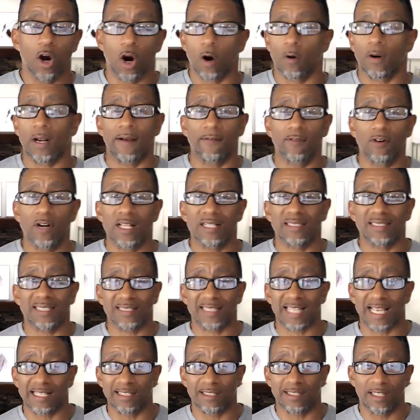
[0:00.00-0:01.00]
or whatever it is
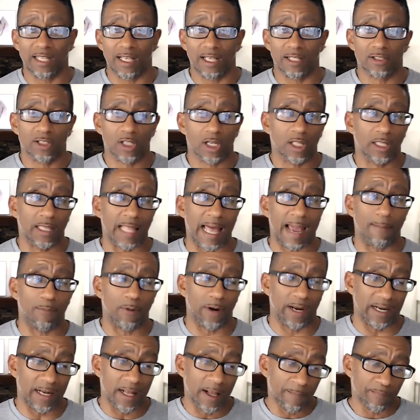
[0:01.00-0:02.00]
that they did to
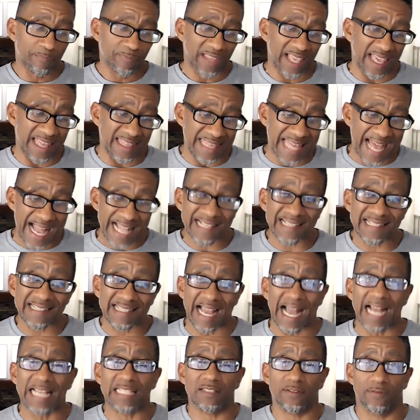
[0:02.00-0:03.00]
collaborate in that
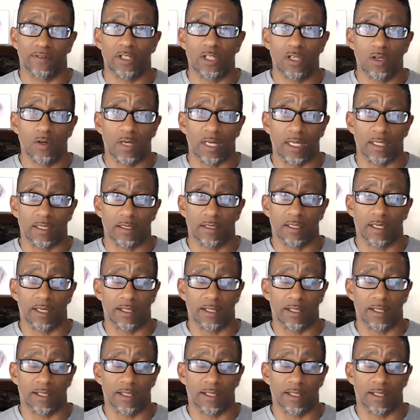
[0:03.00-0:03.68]
size of a unit.